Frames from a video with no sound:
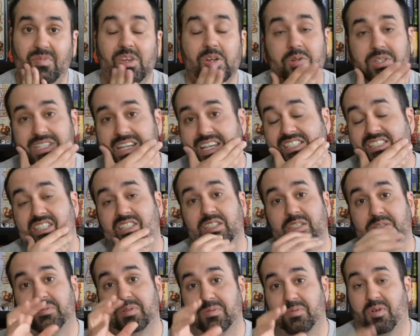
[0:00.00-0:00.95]
which adds a
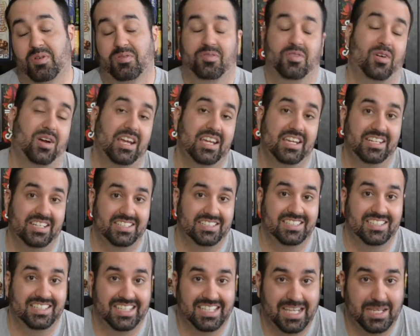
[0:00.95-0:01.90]
little bit more variety
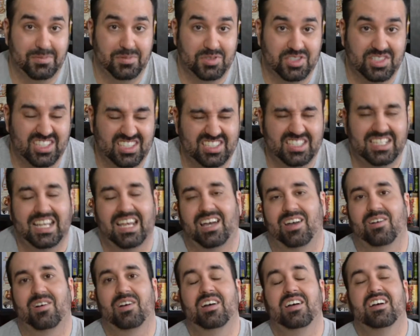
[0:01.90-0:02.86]
to the game, just to see
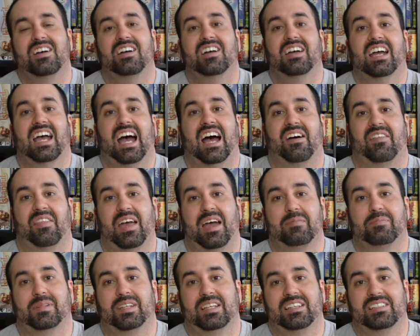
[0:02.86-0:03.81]
how how
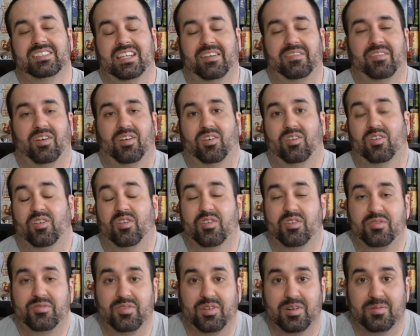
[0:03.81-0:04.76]
that plays. I've
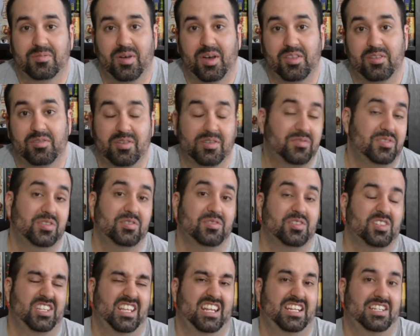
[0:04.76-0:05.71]
heard from other
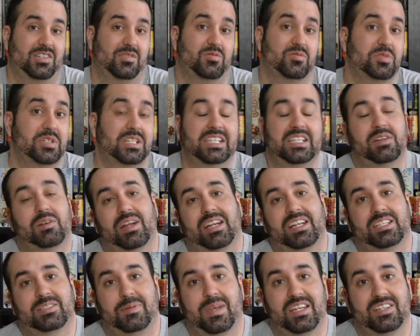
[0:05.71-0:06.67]
reviewers that it's a really
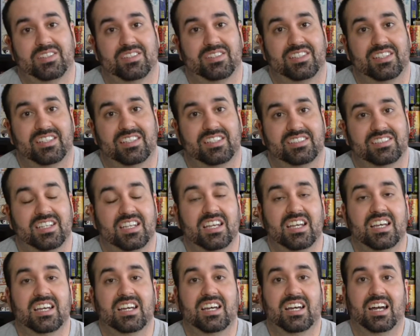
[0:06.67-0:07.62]
great expansion to this.
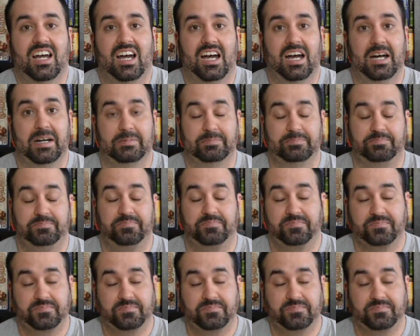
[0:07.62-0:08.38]
Um,